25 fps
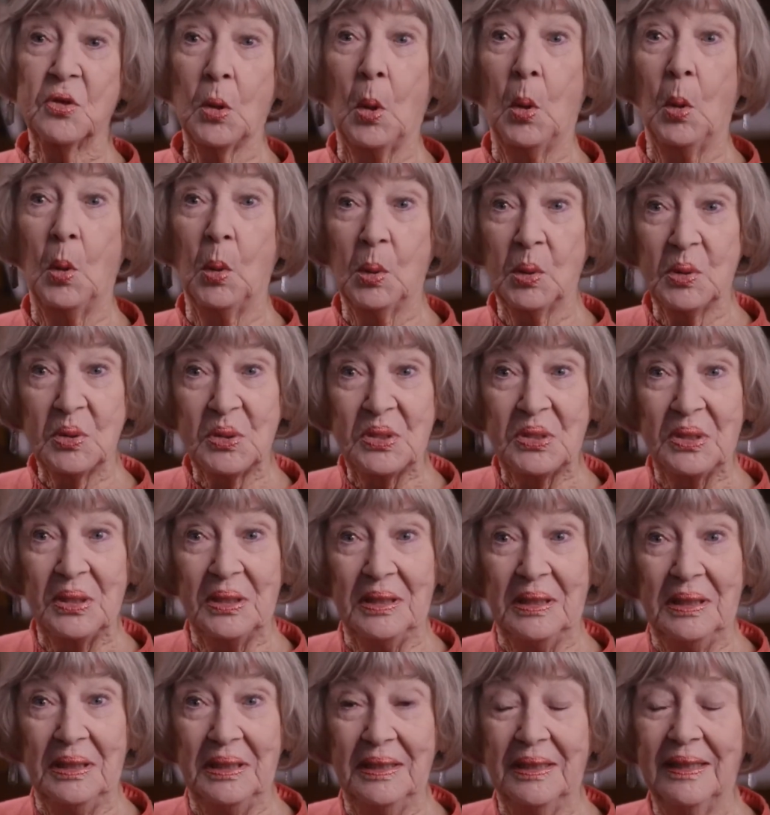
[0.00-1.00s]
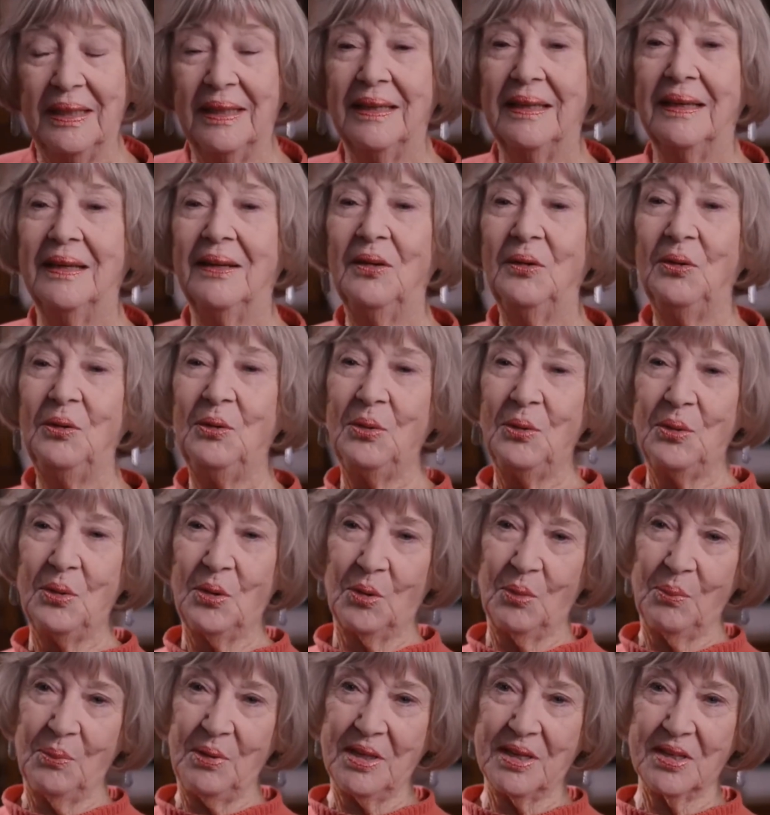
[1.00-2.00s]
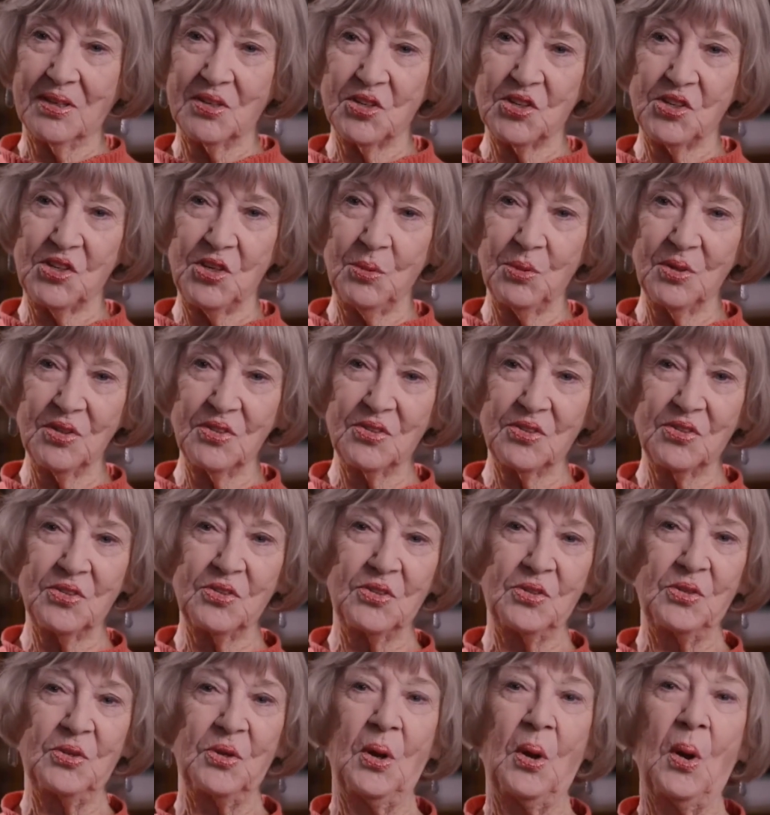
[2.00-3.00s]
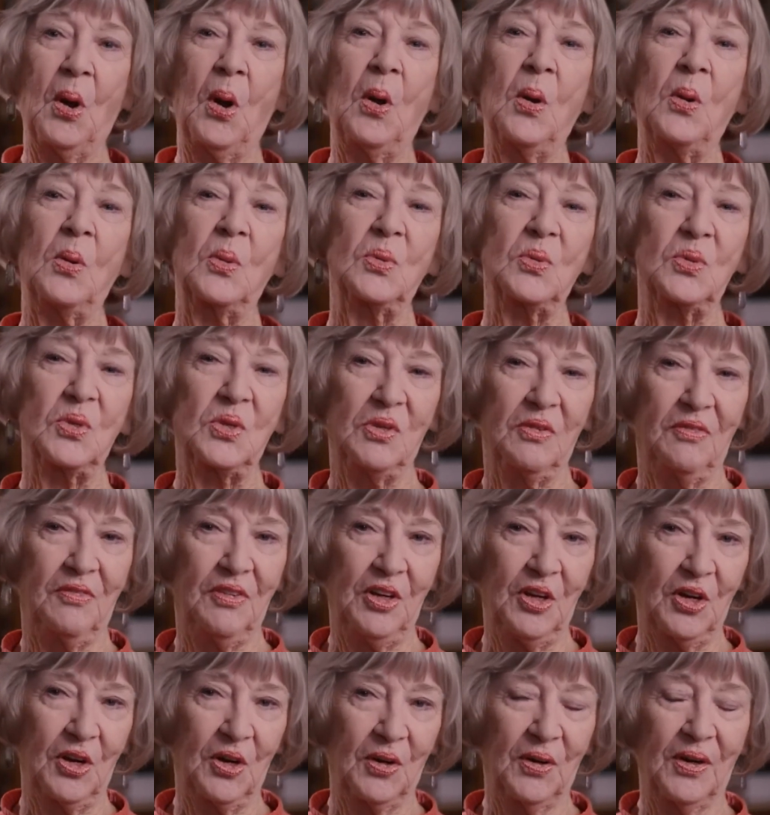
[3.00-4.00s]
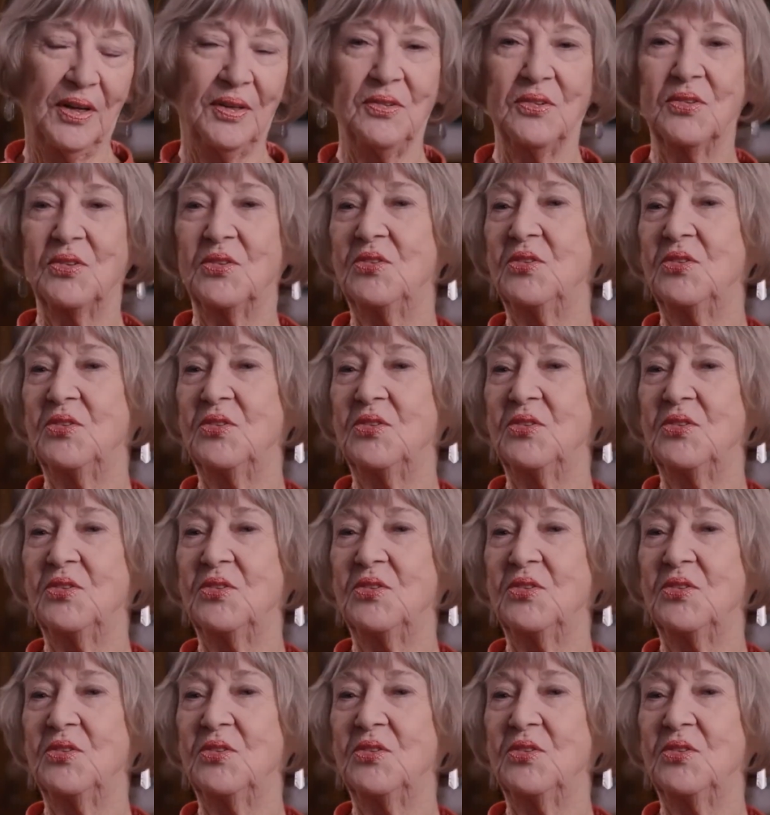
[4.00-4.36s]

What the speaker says: of shared meals, of neighborly kindness, and of gratitude for the